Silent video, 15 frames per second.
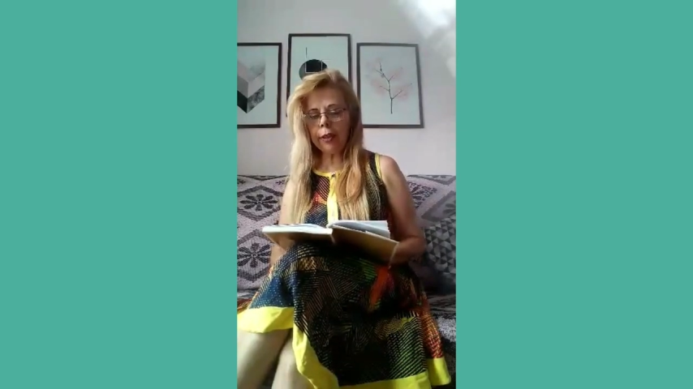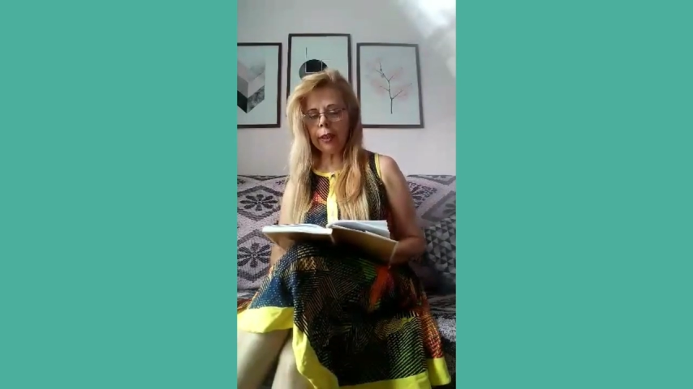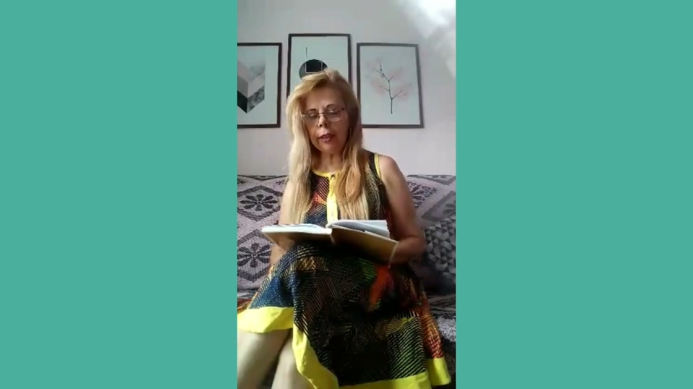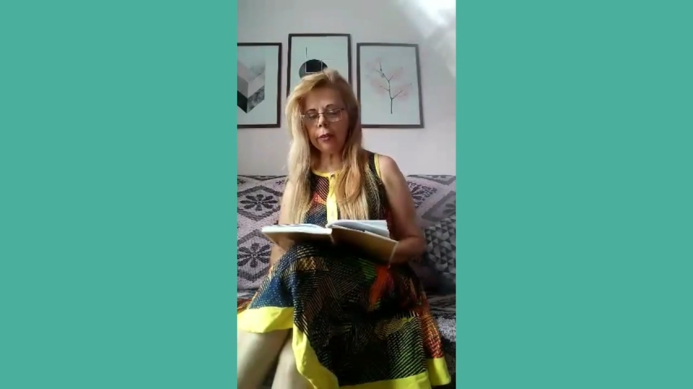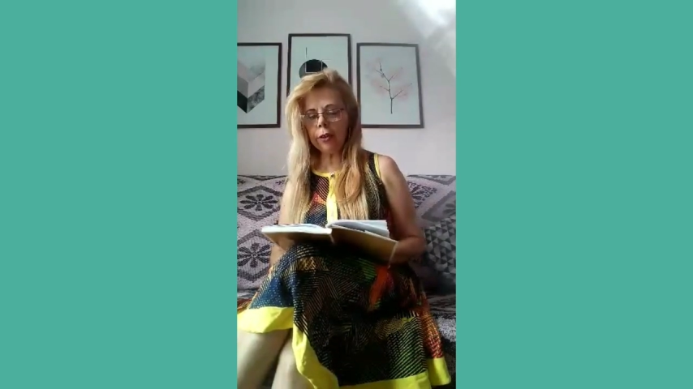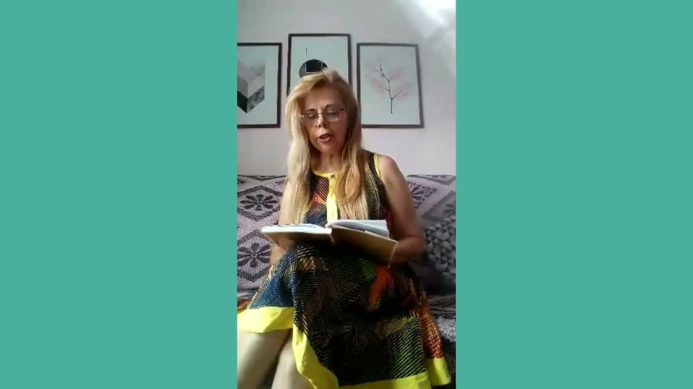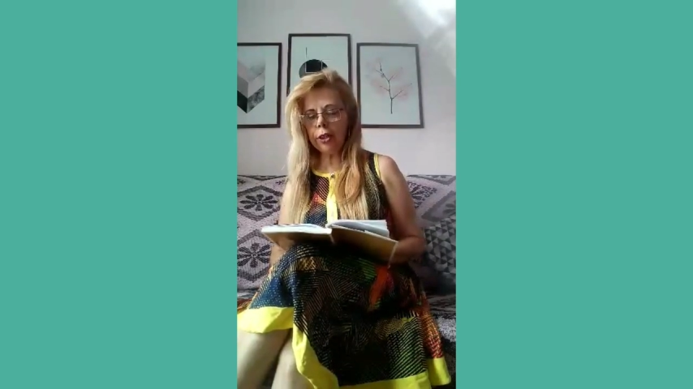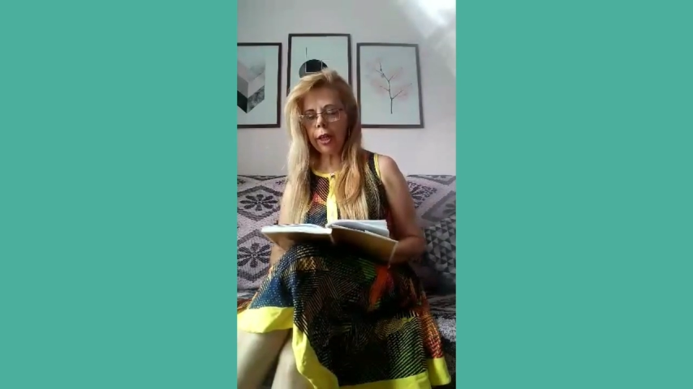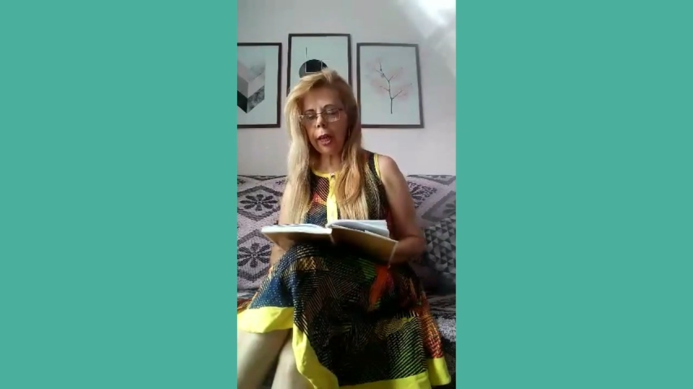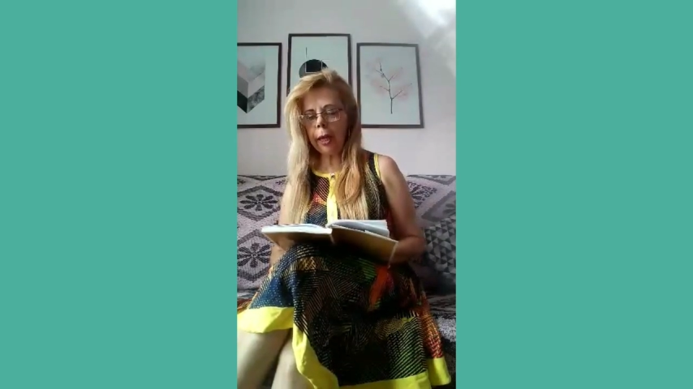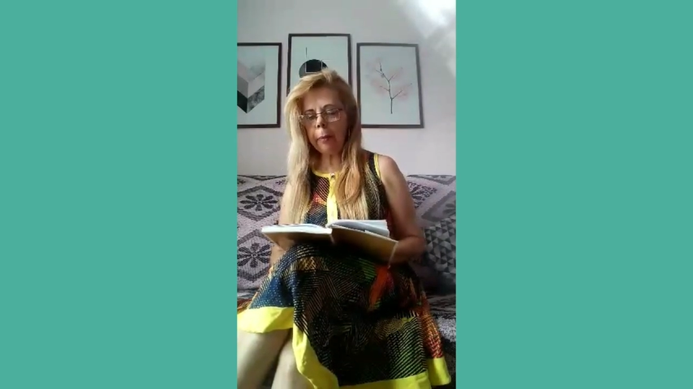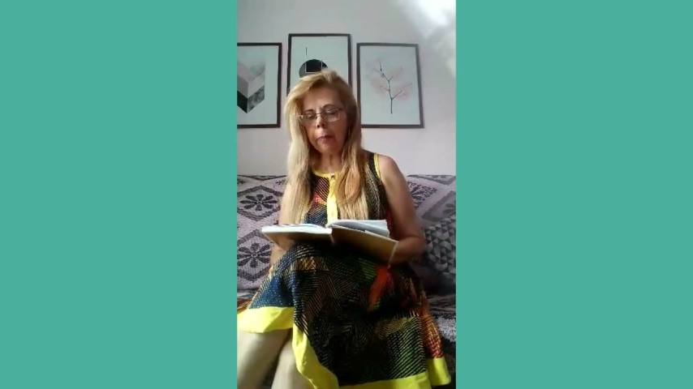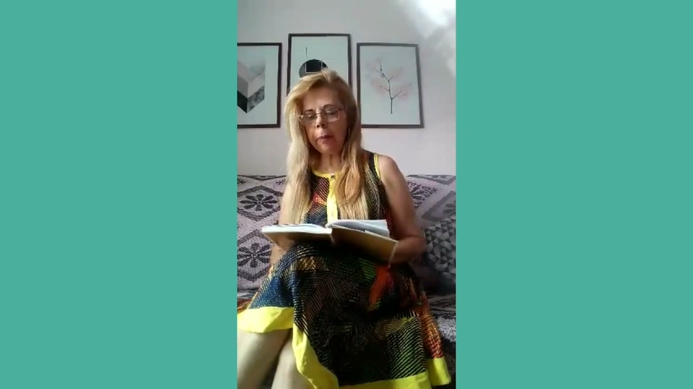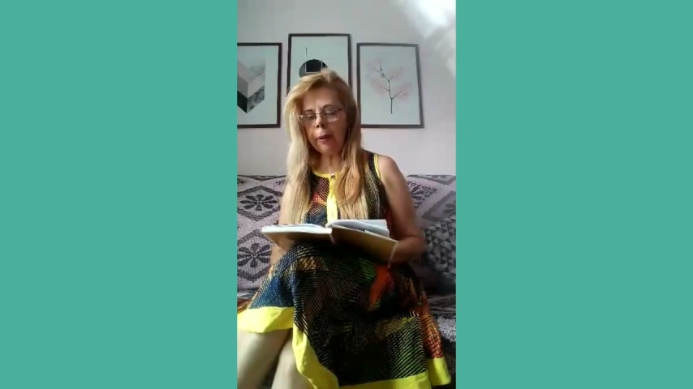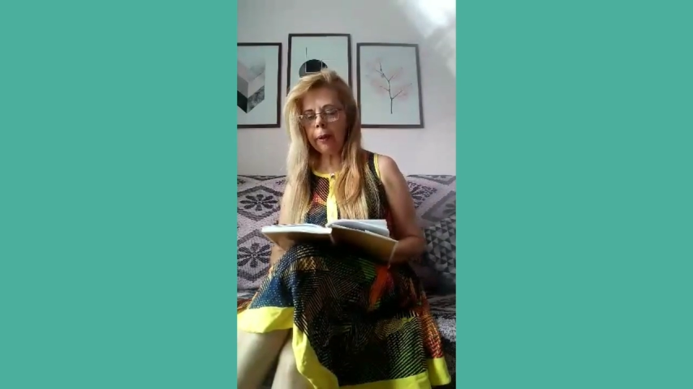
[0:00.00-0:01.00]
in
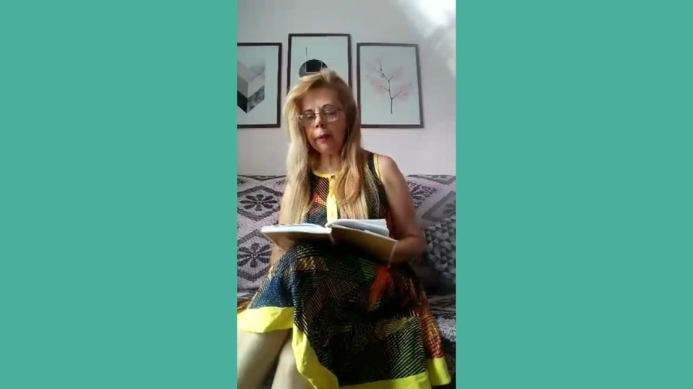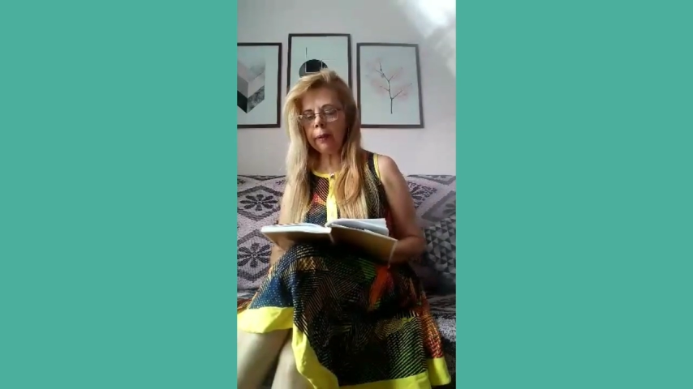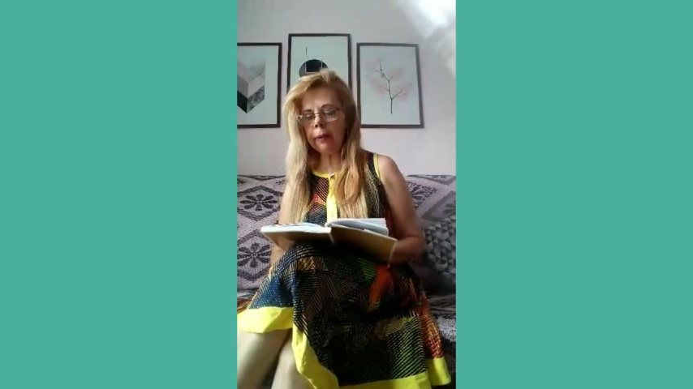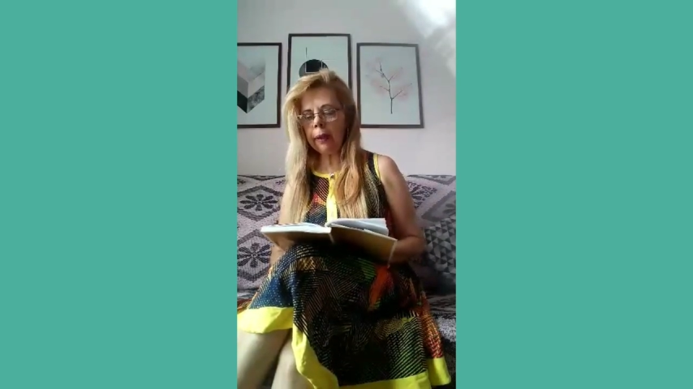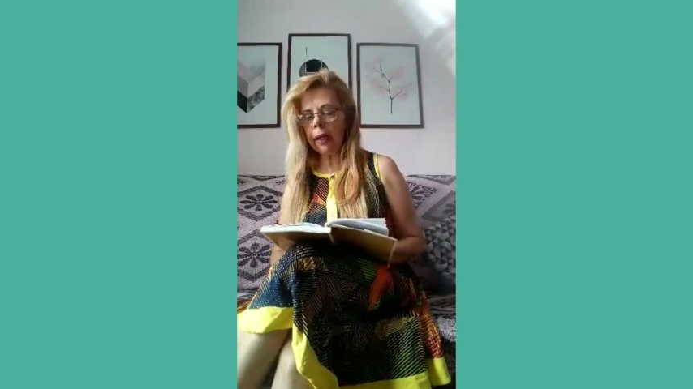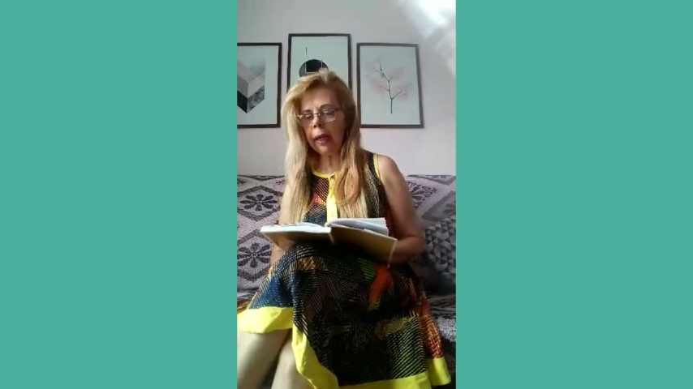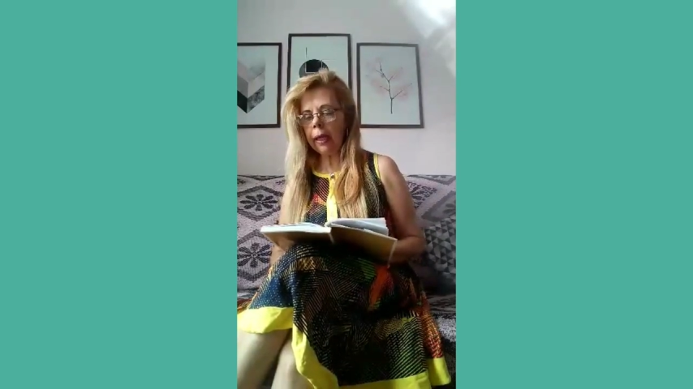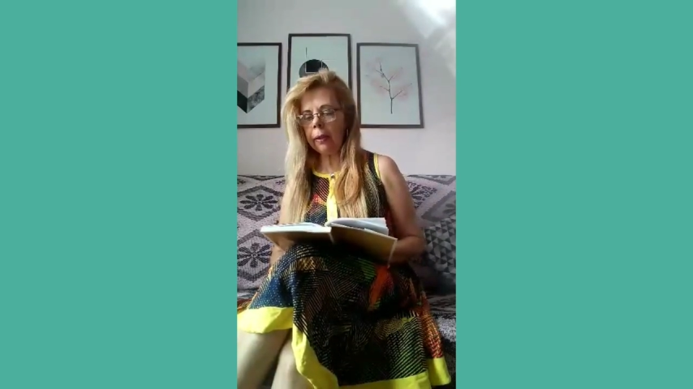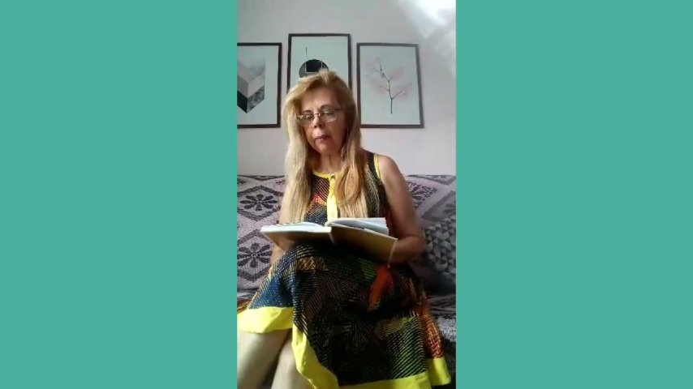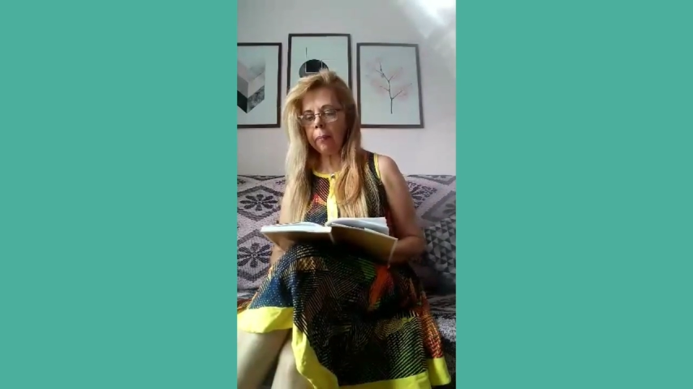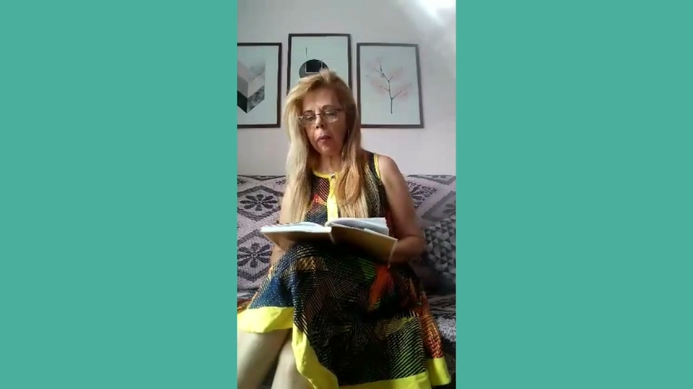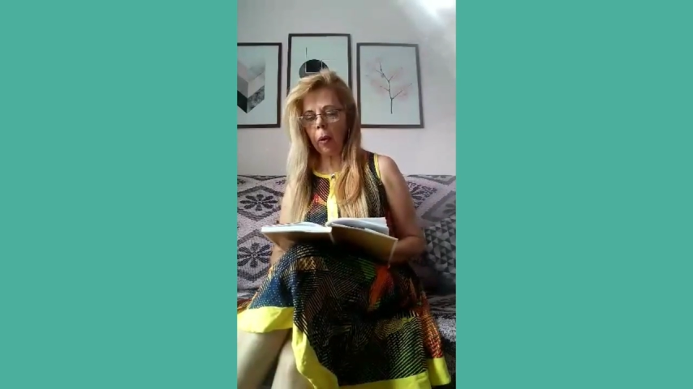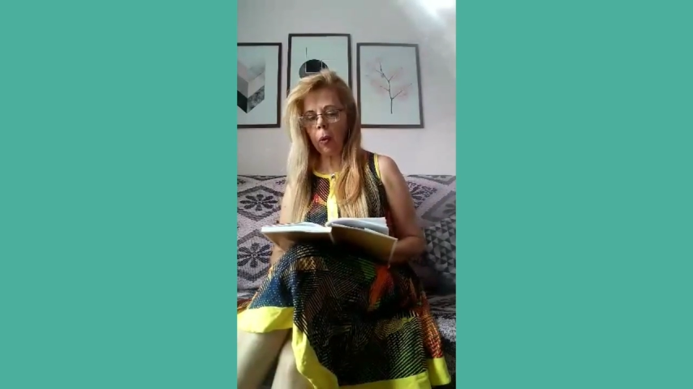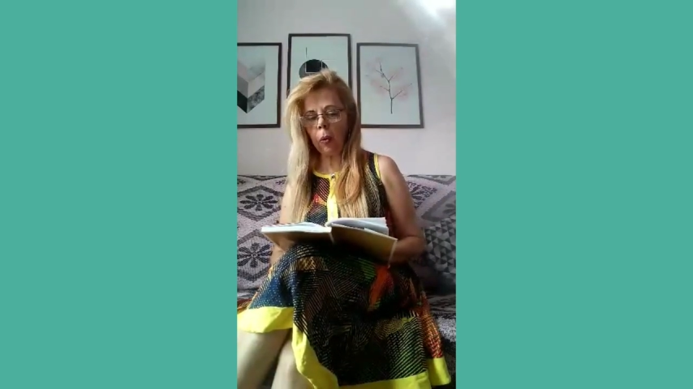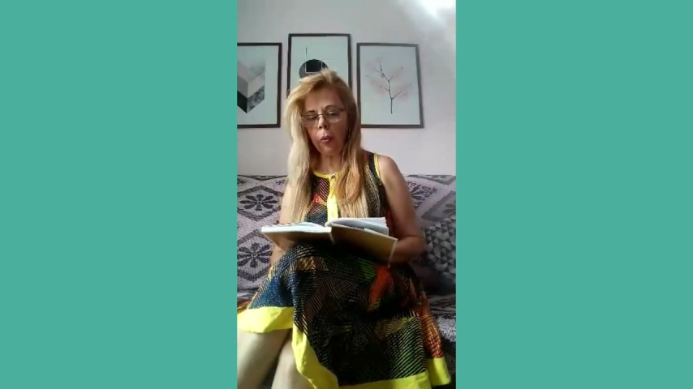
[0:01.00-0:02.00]
shaping and
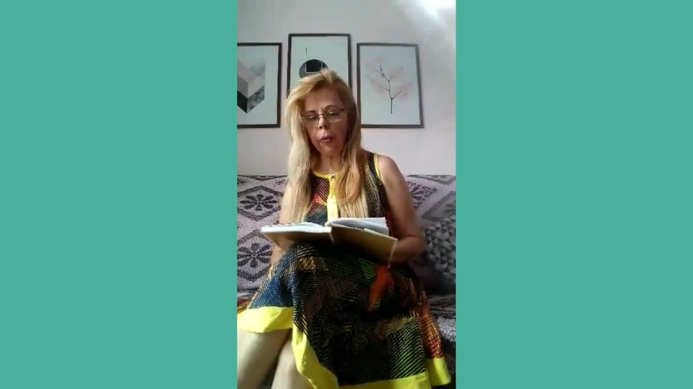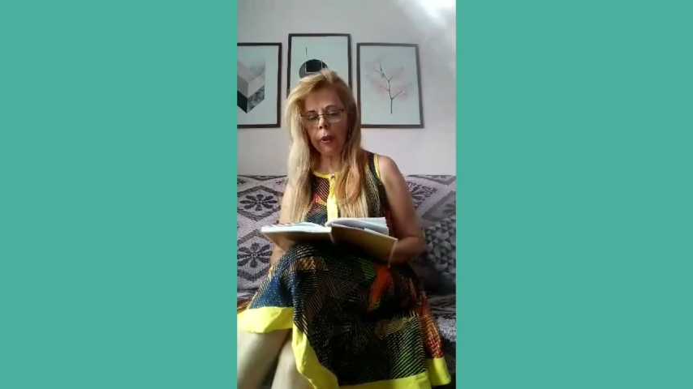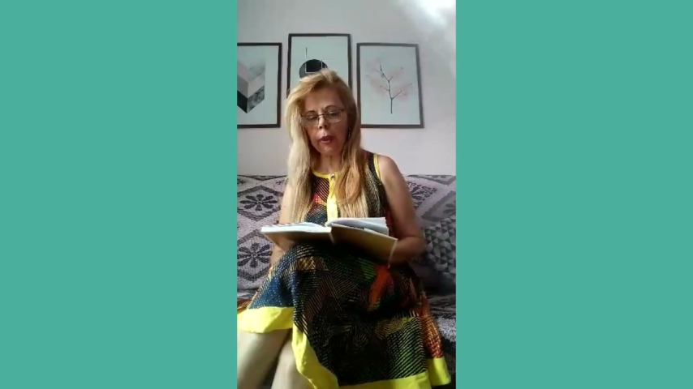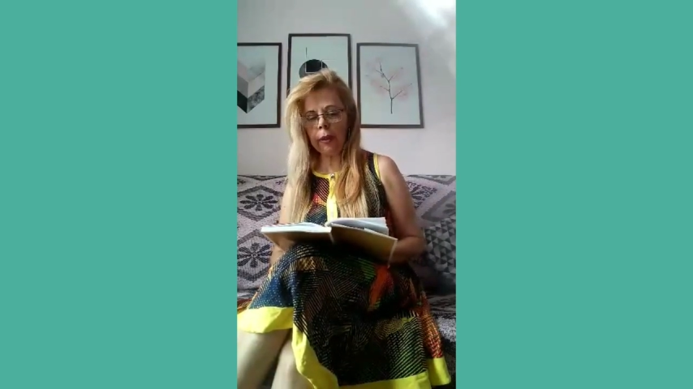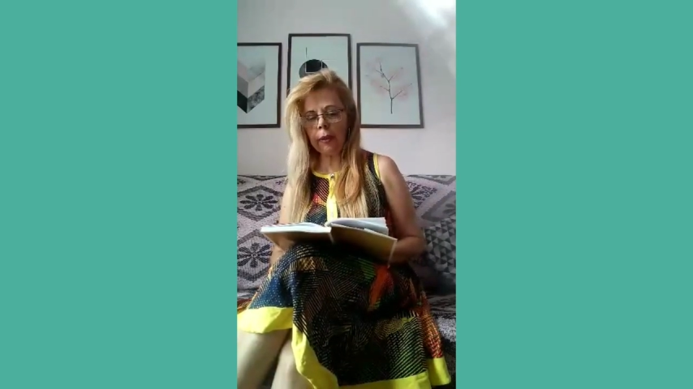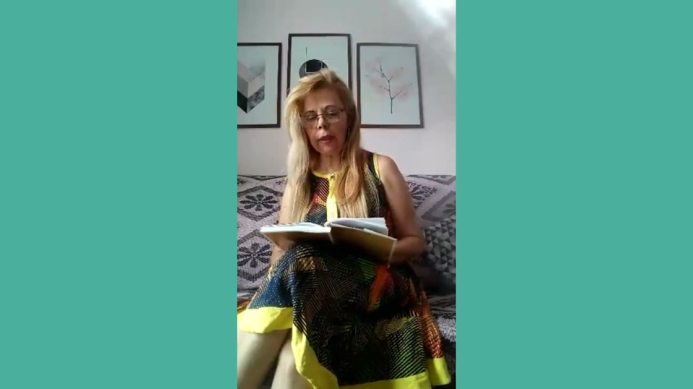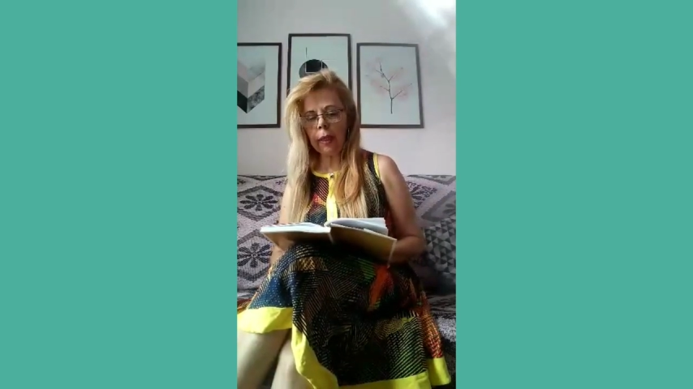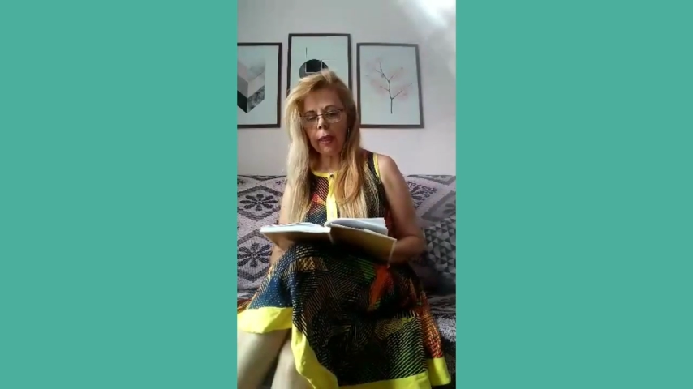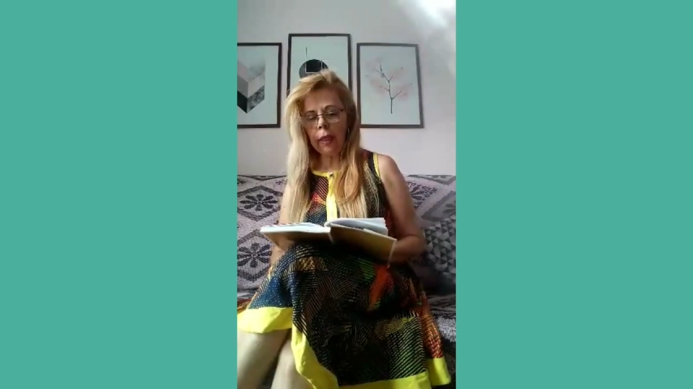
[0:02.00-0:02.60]
molding